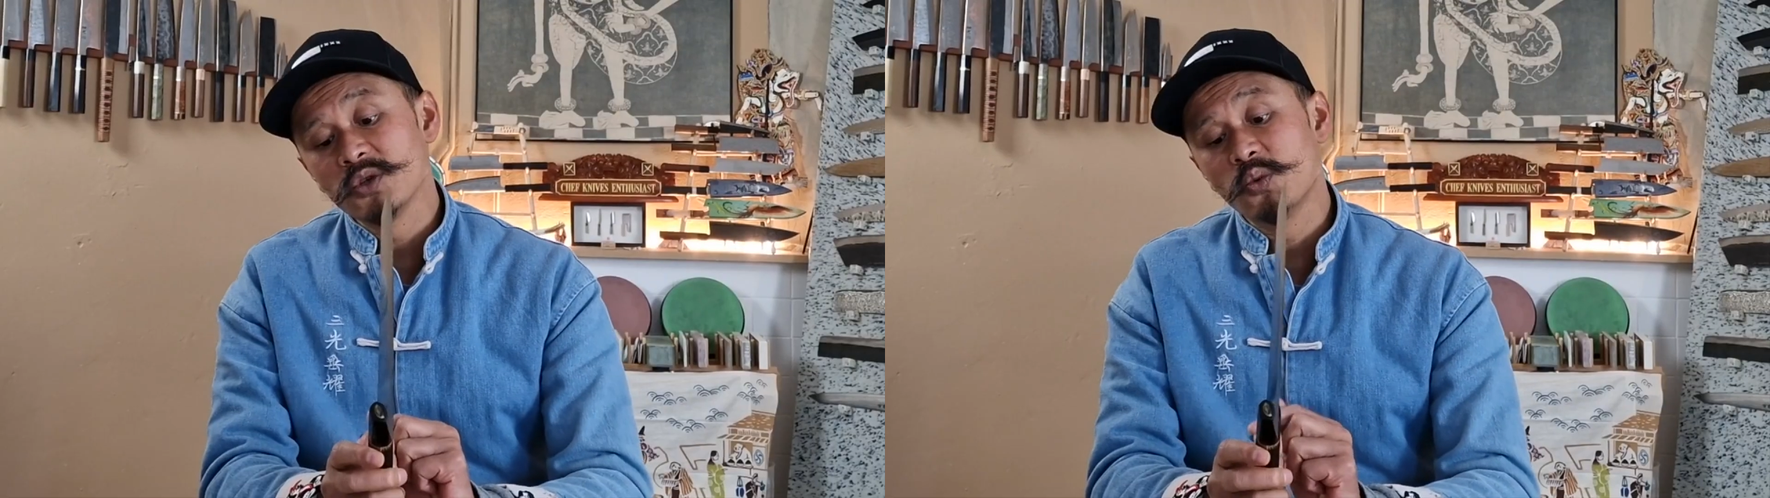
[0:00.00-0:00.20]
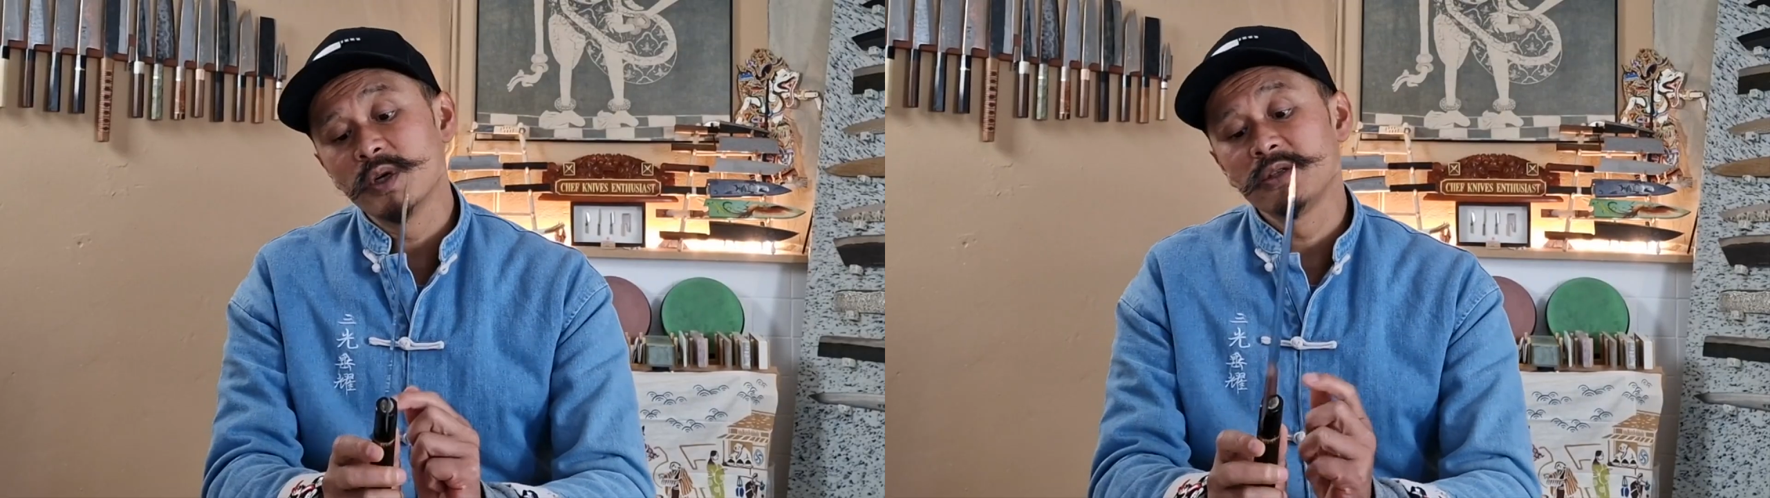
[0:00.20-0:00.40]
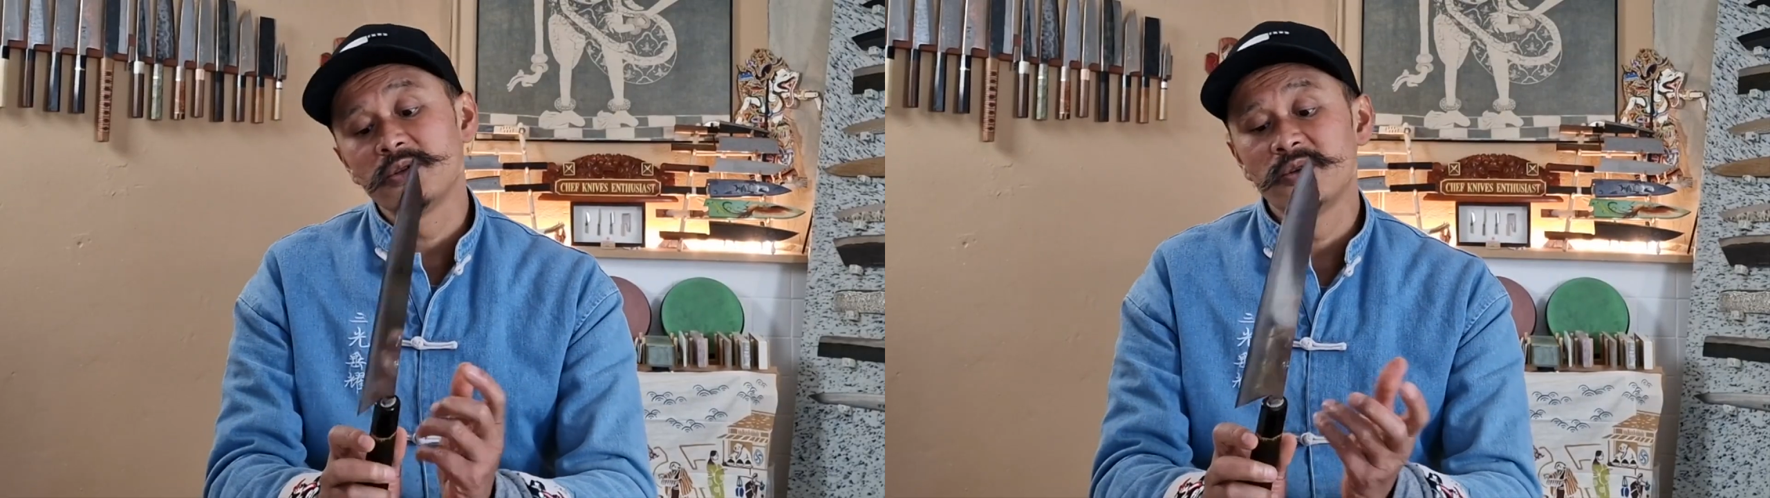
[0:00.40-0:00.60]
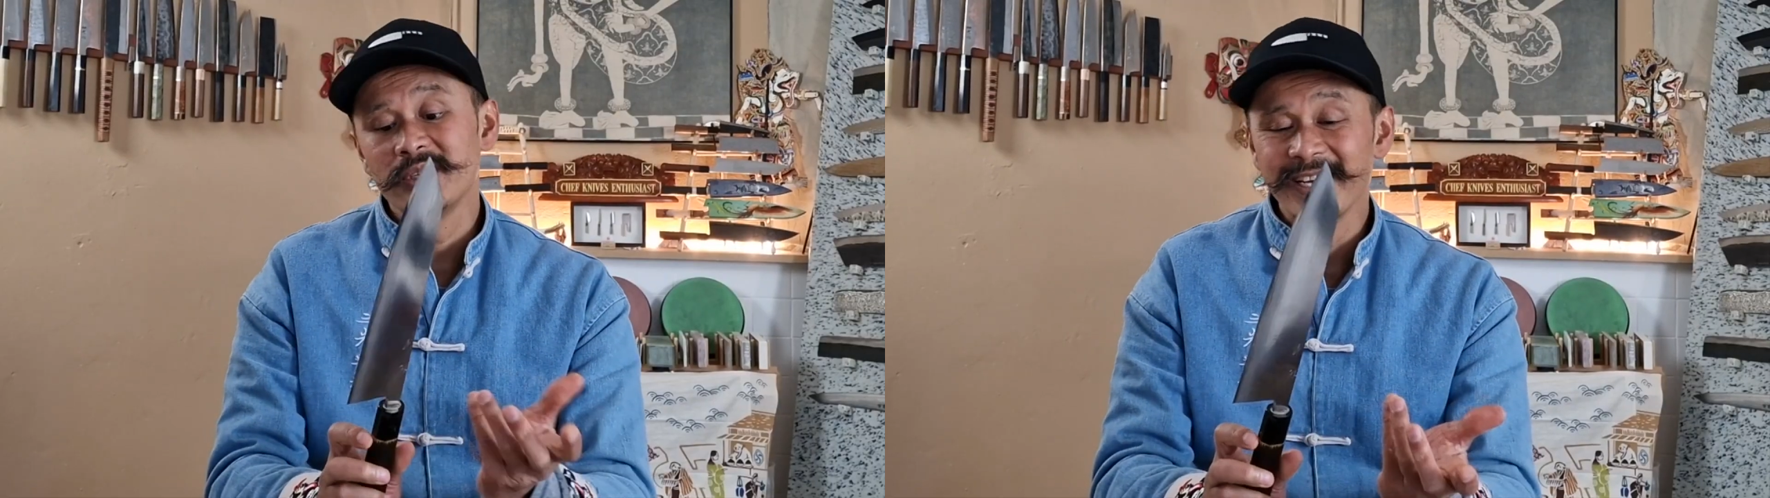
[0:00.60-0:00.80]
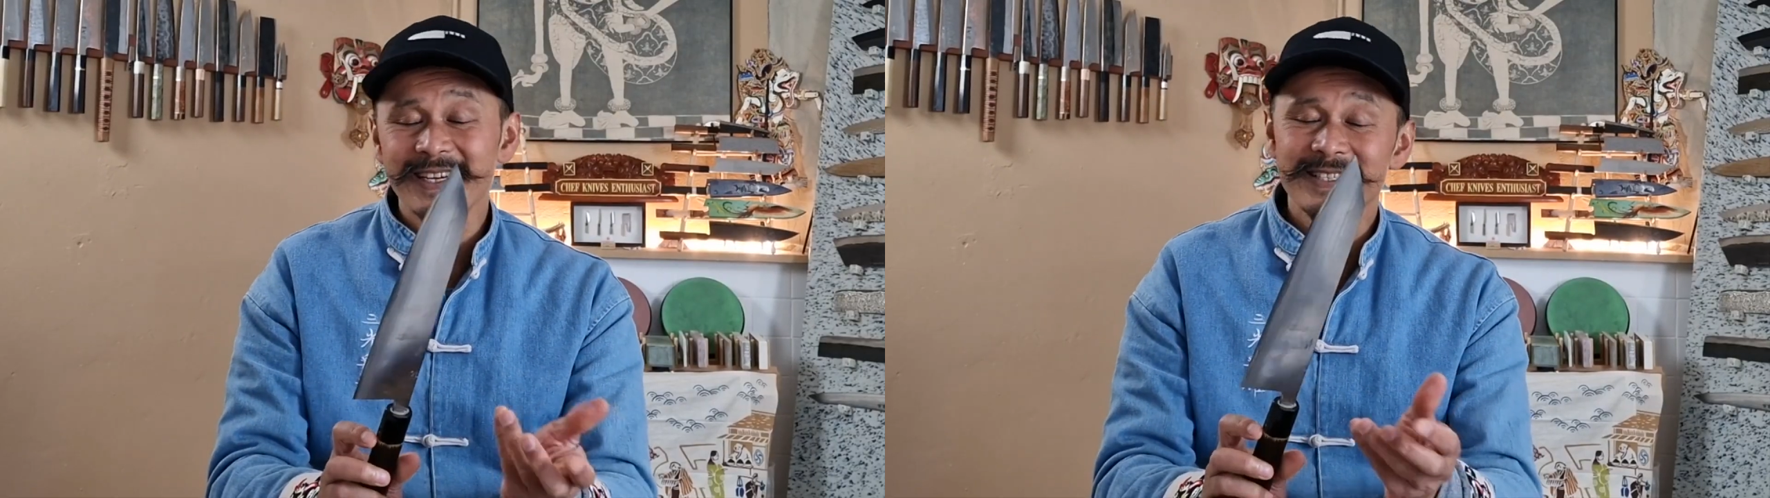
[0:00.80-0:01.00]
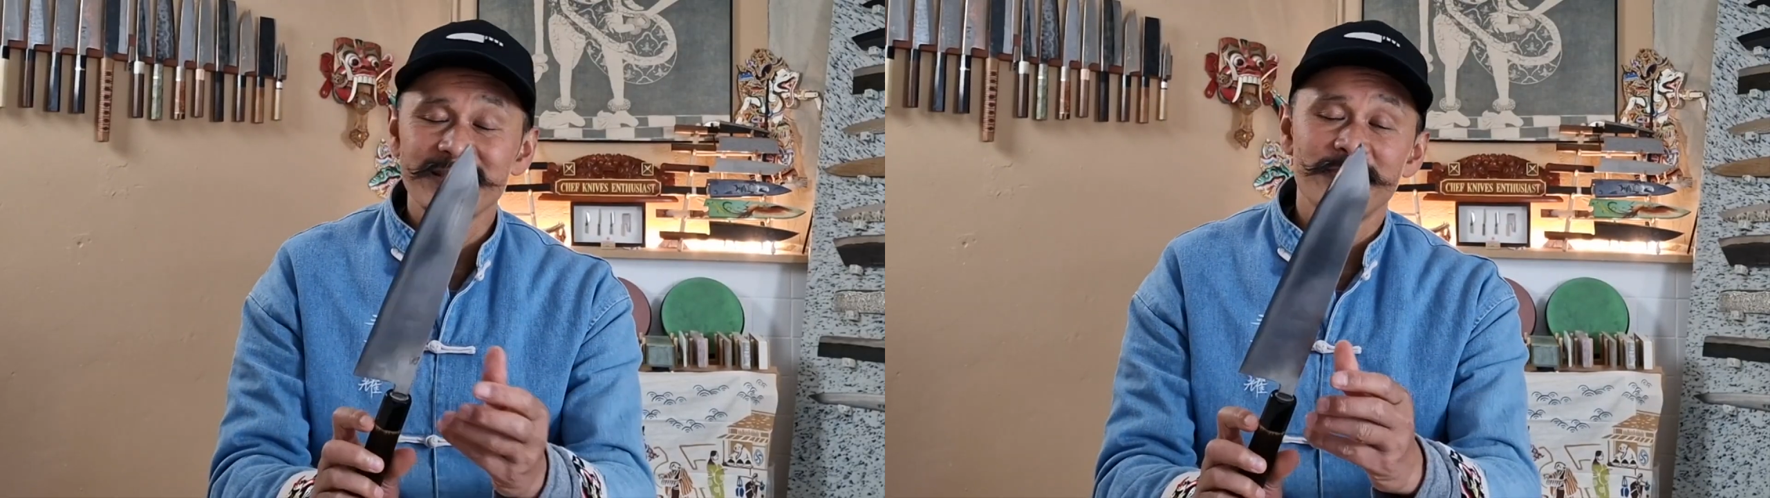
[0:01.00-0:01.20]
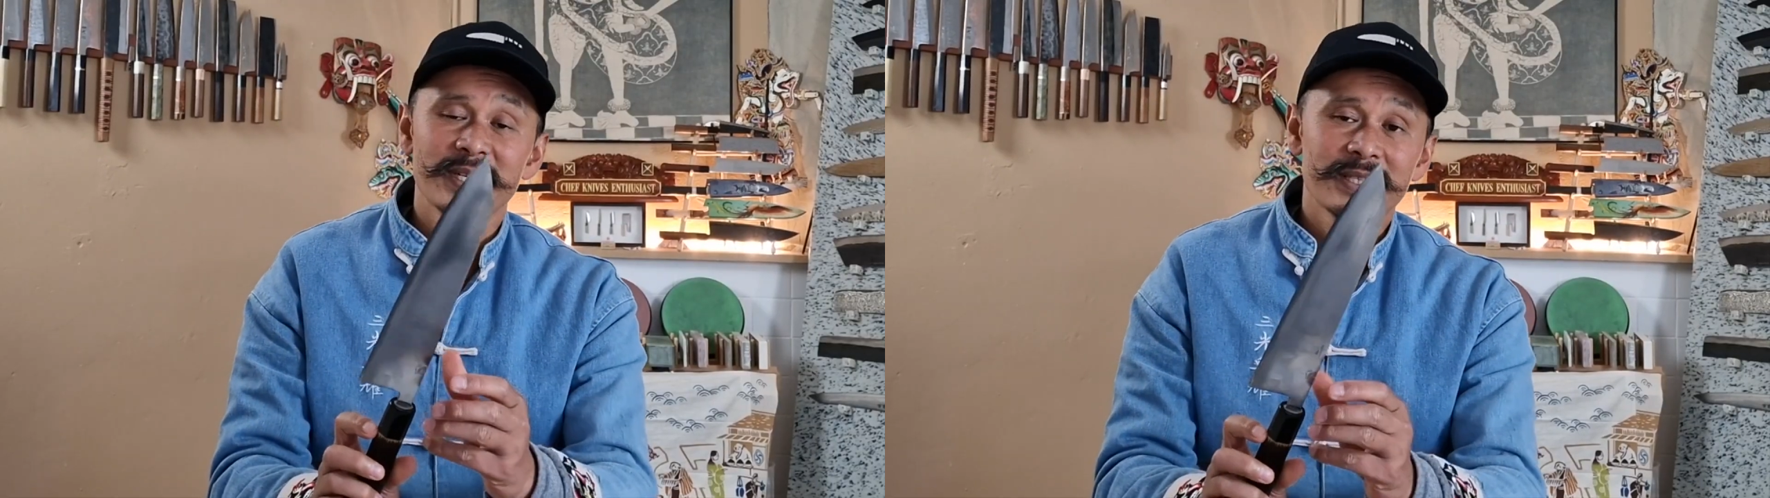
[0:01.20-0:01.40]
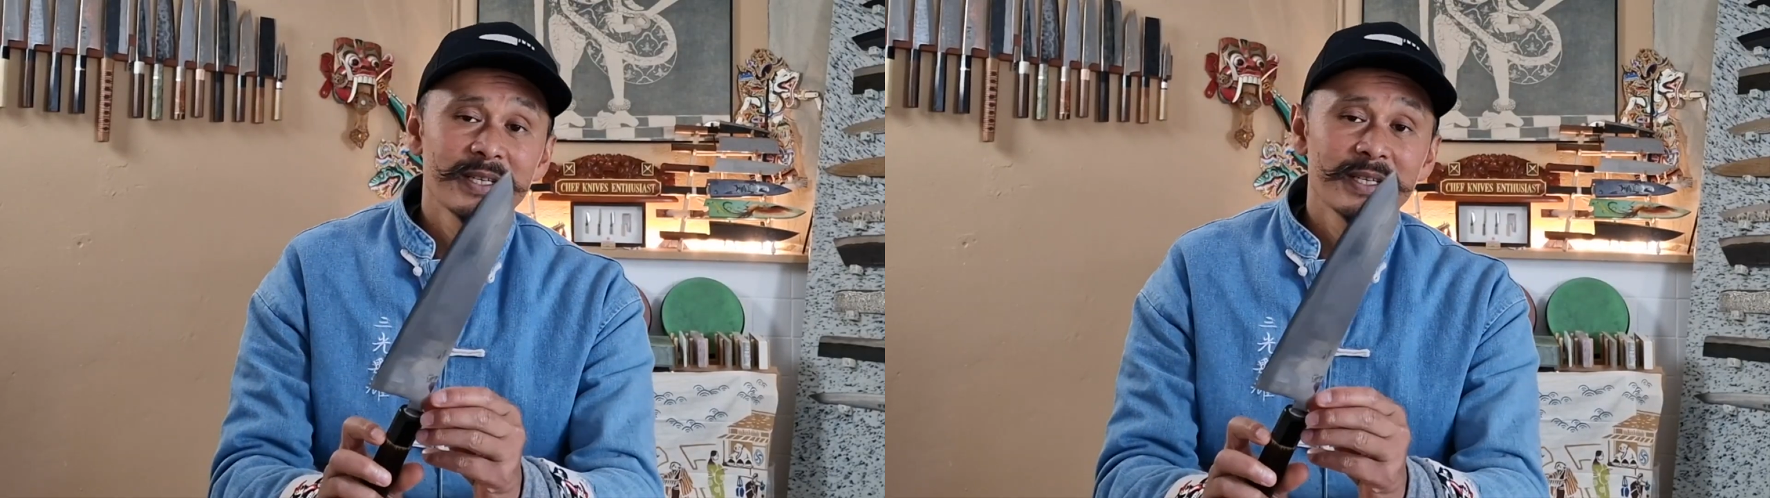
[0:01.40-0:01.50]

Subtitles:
one could expect a